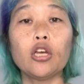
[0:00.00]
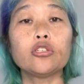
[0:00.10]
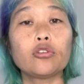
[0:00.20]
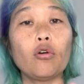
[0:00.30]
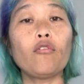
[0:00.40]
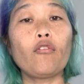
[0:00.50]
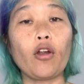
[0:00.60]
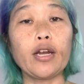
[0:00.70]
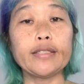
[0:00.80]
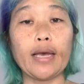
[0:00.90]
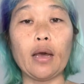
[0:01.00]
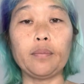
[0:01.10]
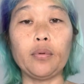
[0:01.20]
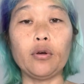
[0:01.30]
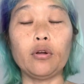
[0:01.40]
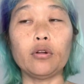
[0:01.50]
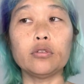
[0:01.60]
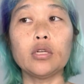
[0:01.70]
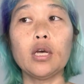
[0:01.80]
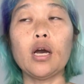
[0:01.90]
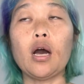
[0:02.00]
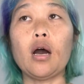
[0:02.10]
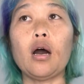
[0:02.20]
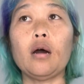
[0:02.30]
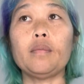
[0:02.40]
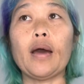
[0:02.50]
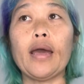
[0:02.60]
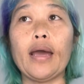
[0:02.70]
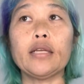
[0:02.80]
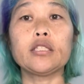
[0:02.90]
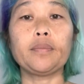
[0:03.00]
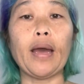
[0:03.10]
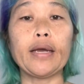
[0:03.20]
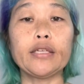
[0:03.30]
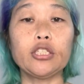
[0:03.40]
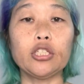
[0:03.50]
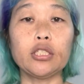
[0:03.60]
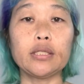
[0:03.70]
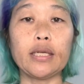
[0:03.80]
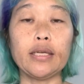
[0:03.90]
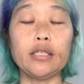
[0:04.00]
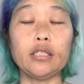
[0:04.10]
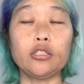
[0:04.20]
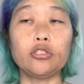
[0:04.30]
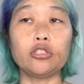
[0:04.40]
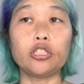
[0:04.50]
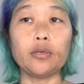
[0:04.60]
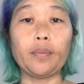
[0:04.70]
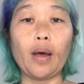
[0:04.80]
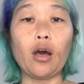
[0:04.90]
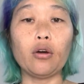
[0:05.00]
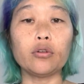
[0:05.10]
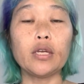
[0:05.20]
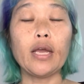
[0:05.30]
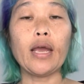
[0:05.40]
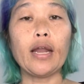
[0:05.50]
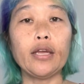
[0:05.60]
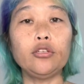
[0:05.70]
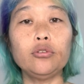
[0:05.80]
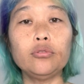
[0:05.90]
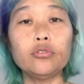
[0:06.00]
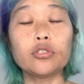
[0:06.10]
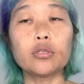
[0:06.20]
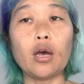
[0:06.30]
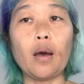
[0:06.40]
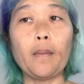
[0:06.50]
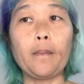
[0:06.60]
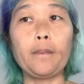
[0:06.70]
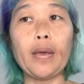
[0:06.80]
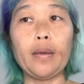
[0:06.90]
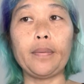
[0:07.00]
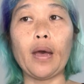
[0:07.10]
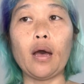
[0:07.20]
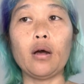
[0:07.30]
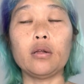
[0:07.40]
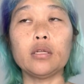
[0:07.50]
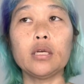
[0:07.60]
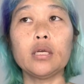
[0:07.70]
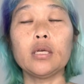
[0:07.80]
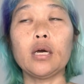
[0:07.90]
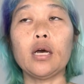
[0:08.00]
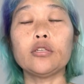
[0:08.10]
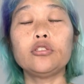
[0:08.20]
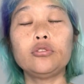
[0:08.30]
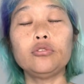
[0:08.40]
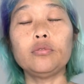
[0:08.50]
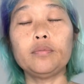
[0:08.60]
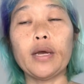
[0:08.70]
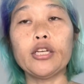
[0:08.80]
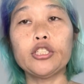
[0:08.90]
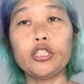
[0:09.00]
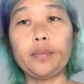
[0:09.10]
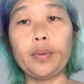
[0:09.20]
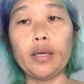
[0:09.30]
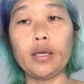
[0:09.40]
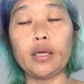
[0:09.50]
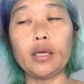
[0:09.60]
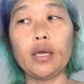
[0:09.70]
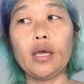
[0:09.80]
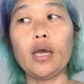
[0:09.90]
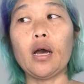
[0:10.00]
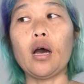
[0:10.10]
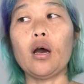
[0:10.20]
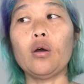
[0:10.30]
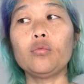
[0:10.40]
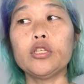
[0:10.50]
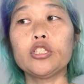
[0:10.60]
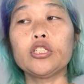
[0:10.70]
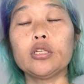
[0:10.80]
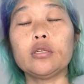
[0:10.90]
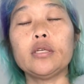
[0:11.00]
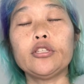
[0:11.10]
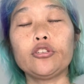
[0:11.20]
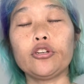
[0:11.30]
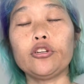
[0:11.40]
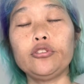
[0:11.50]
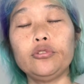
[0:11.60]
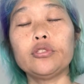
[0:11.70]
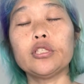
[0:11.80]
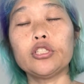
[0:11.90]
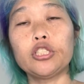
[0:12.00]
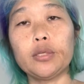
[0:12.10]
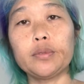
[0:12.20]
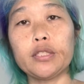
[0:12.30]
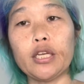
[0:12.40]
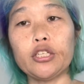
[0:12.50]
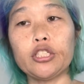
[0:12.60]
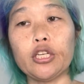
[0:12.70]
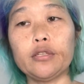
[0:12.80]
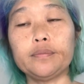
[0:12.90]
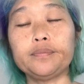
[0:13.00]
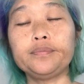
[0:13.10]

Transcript: So for example, I had some packages I need to ship out, and I use PayPal to do my shipping, which in turn uses ShipStation.